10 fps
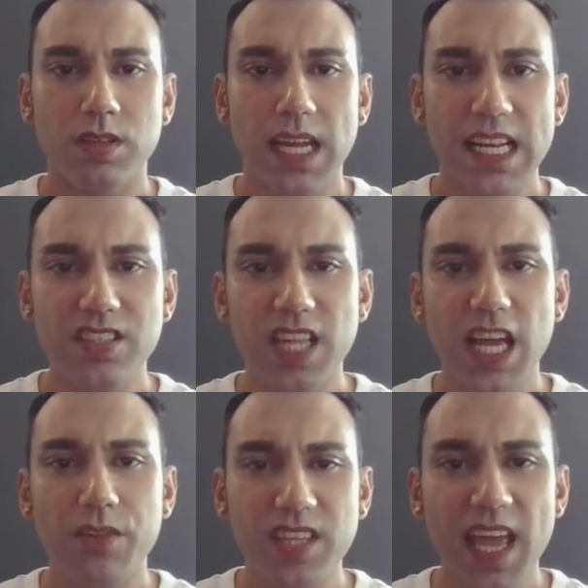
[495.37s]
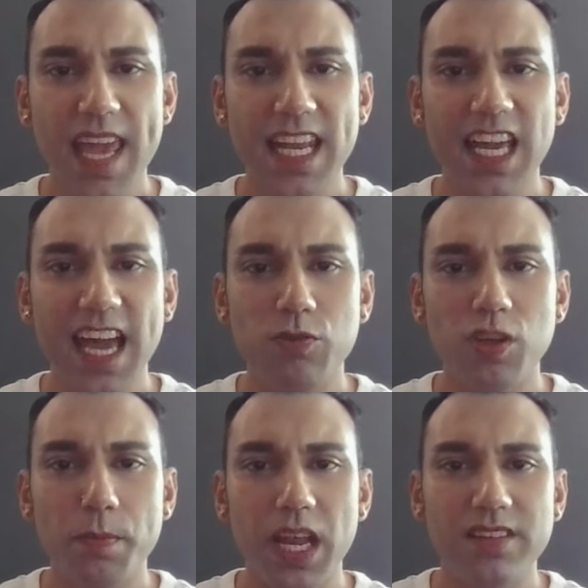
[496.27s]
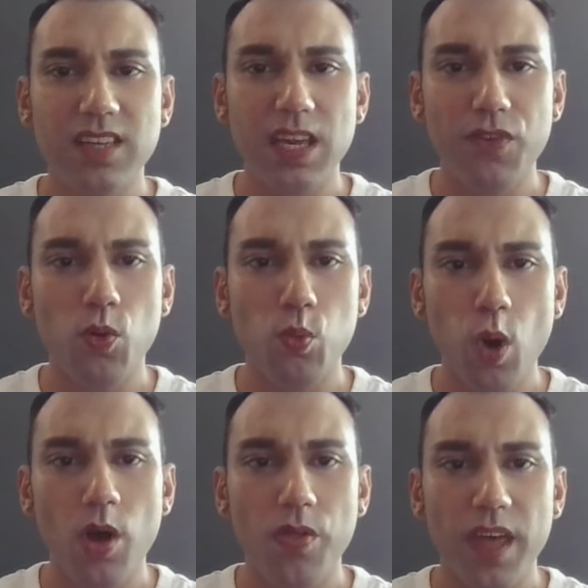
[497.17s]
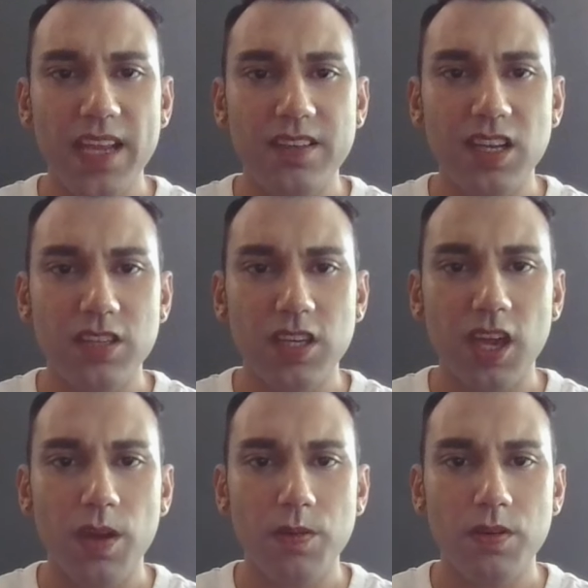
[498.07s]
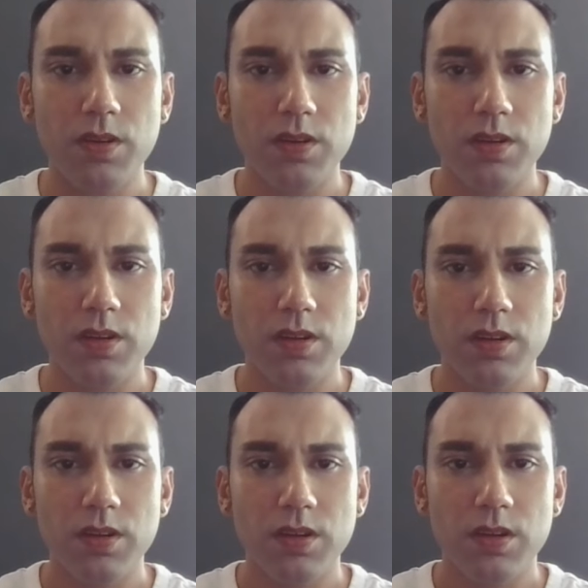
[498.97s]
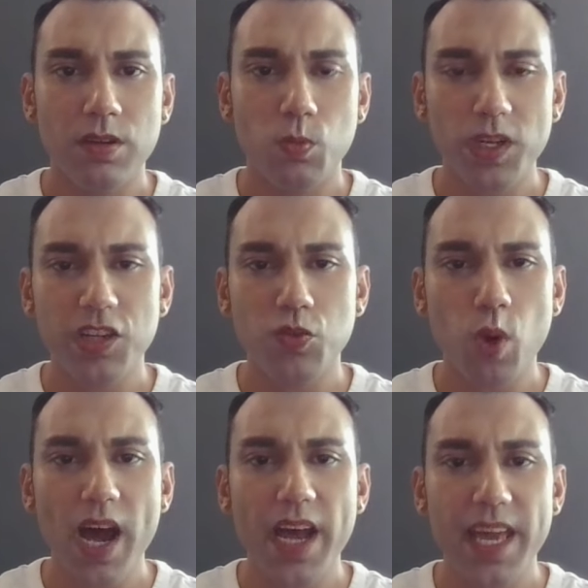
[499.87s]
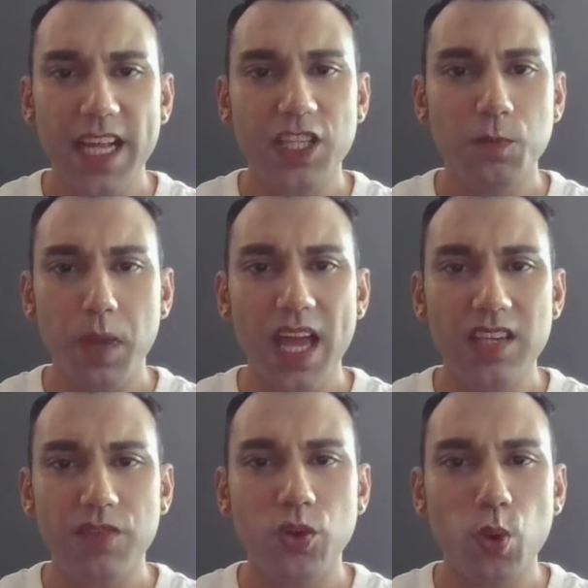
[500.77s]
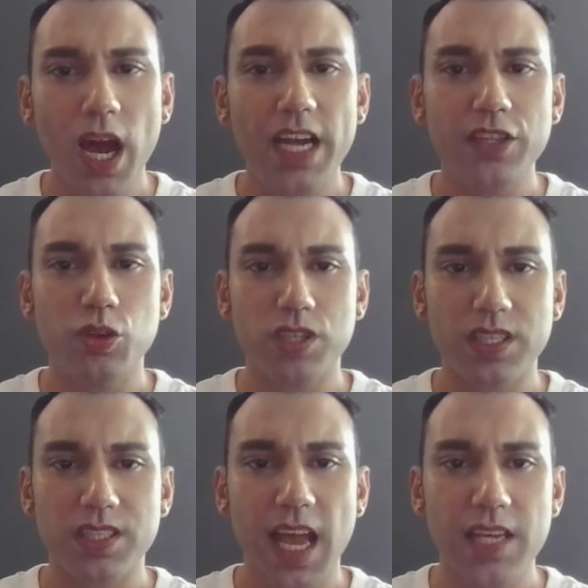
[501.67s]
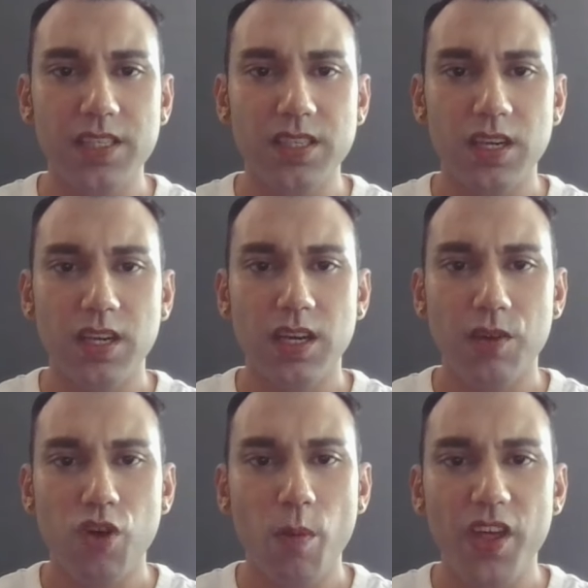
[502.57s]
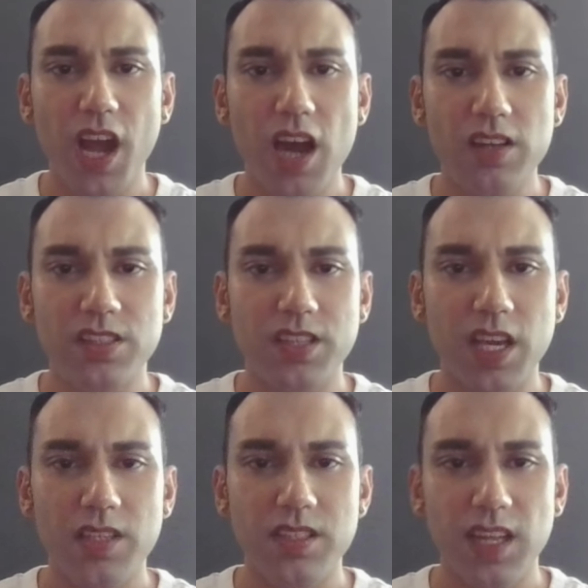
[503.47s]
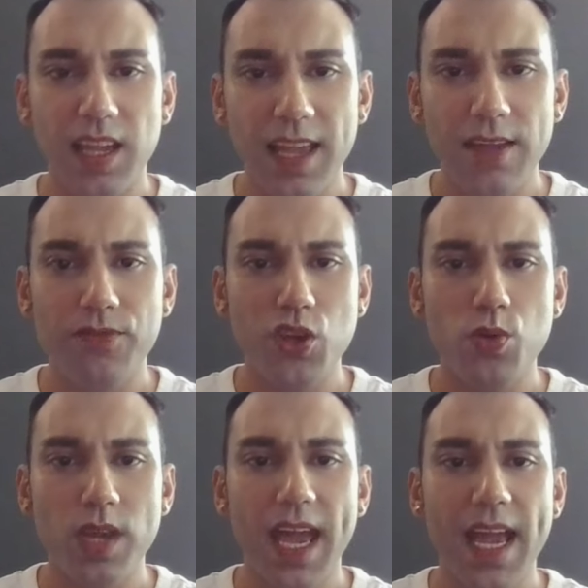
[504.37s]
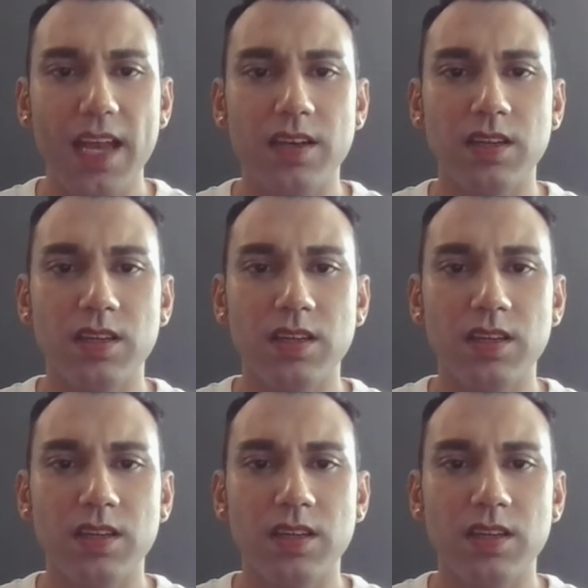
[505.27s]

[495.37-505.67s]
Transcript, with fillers: instead of taking accountability for what they did to you, which is why it's best if you hide your success from the narcissist if you can,